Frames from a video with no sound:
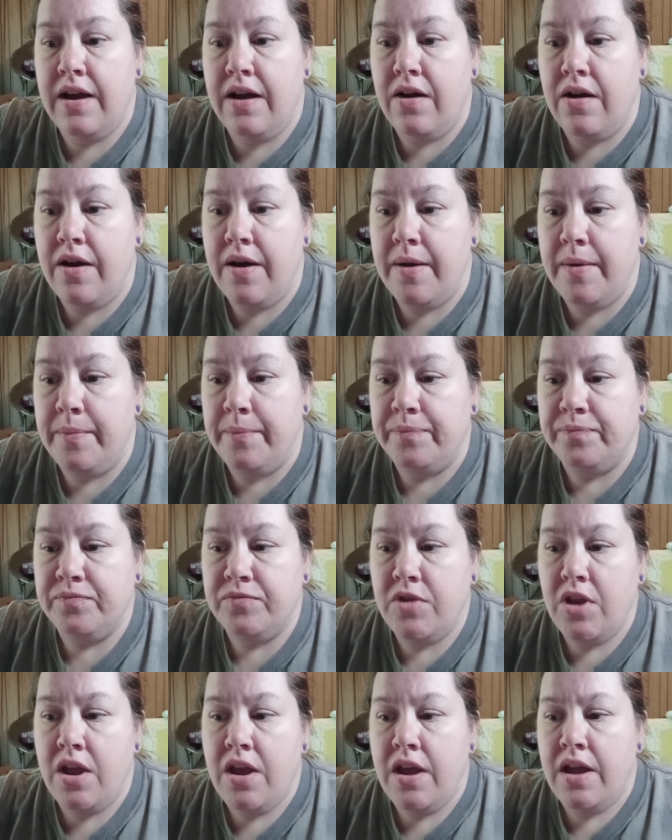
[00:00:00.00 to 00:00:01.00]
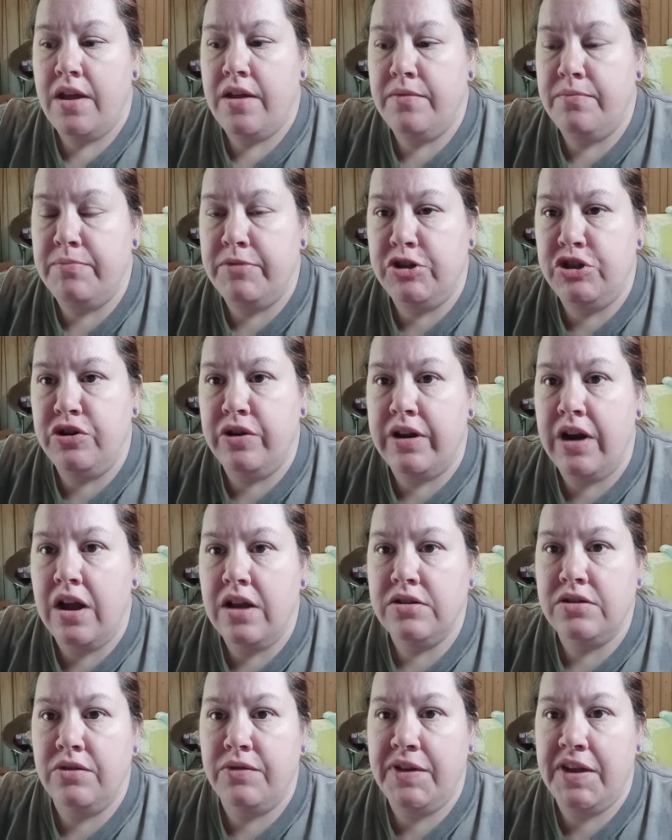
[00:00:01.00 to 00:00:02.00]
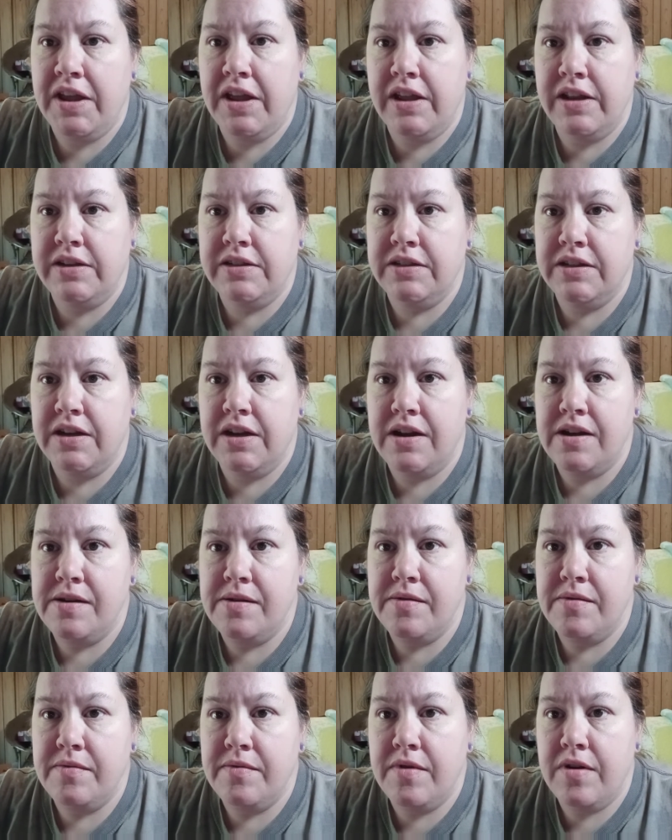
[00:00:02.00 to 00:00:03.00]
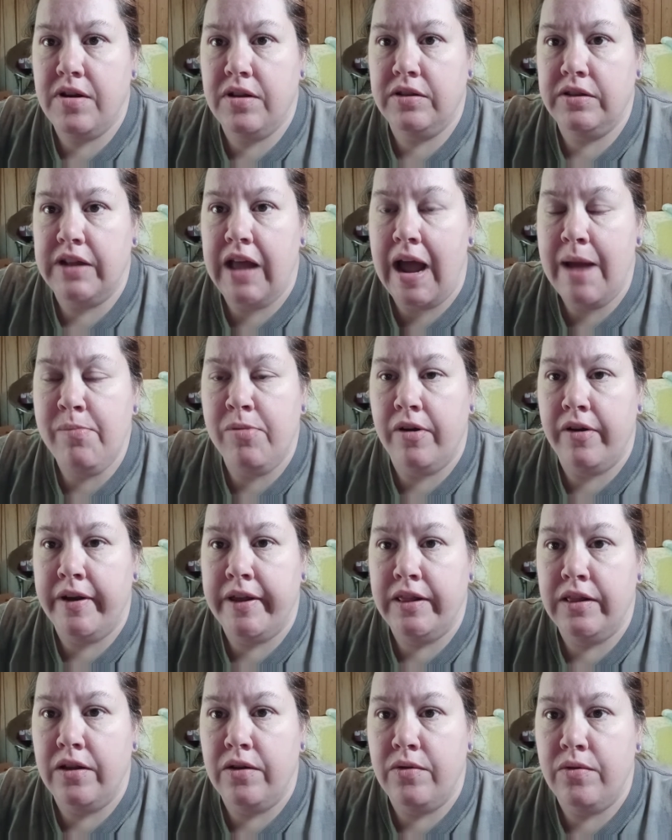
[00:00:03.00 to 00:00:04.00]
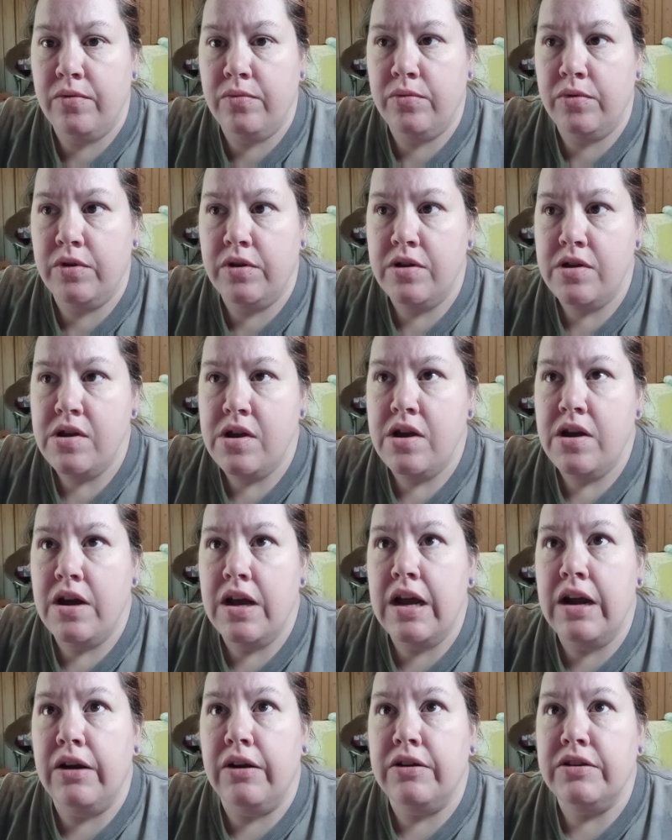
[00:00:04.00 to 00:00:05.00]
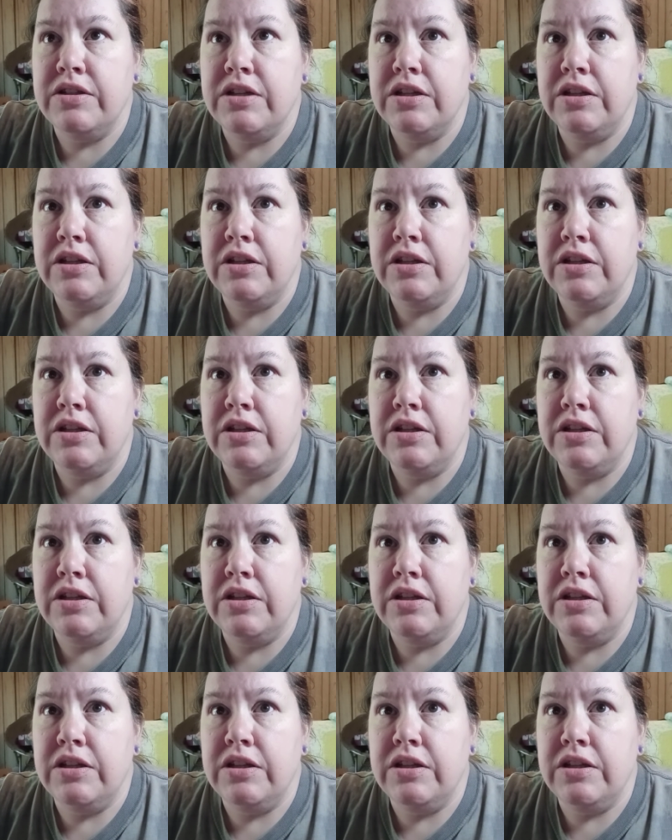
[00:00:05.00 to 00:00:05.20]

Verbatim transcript: Um, but you can also get library loan, or is